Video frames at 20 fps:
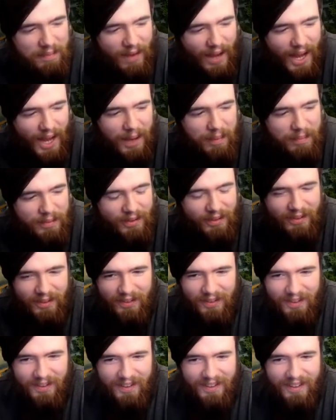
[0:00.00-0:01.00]

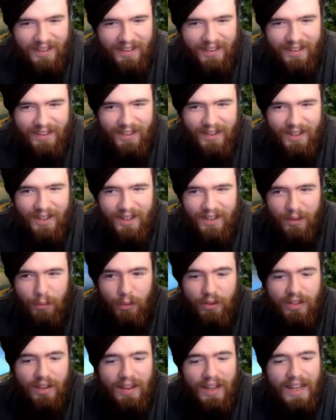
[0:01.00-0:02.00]
Absolutely.
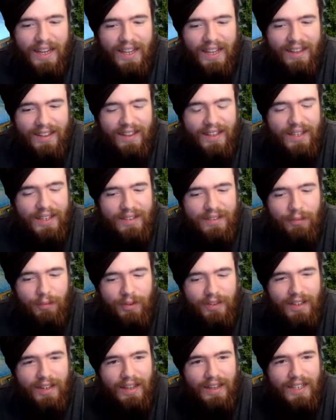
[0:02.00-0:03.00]
Was it like at least
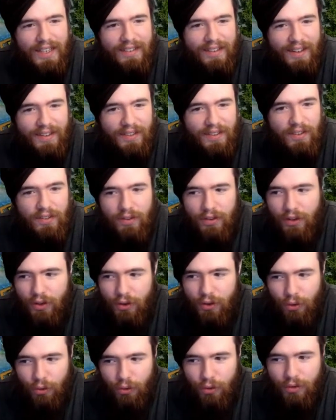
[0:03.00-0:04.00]
was it at least like the the
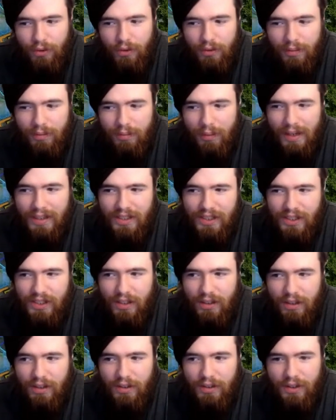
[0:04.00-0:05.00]
good magic
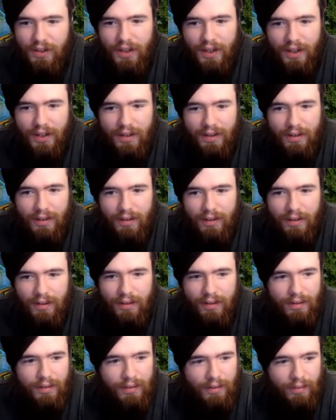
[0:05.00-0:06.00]
cylinder deck?
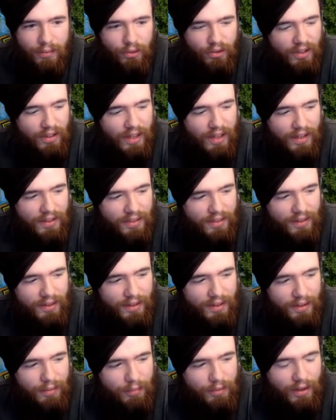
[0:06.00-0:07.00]
Was it like
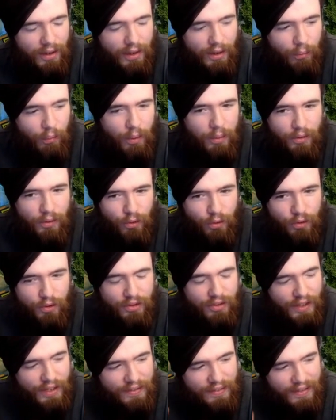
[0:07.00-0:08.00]
the was it the one who
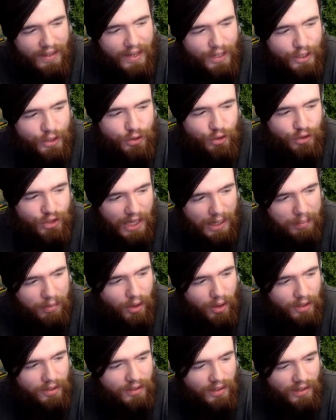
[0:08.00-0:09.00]
uses like the extra trap
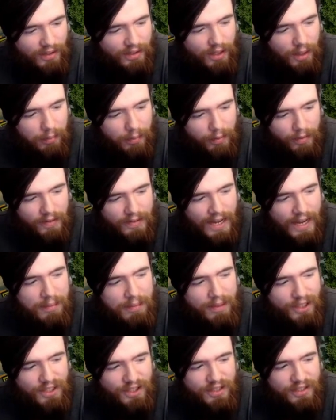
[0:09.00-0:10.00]
card to like double the
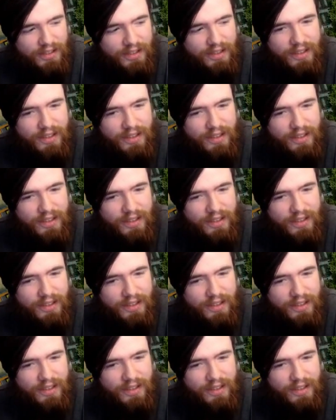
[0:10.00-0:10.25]
damage?